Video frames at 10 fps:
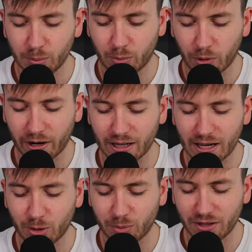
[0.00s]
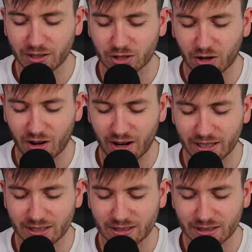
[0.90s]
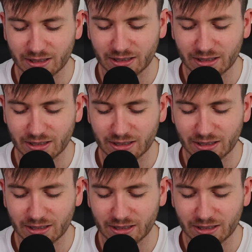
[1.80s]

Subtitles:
Port Adelaide will beat the Tigers.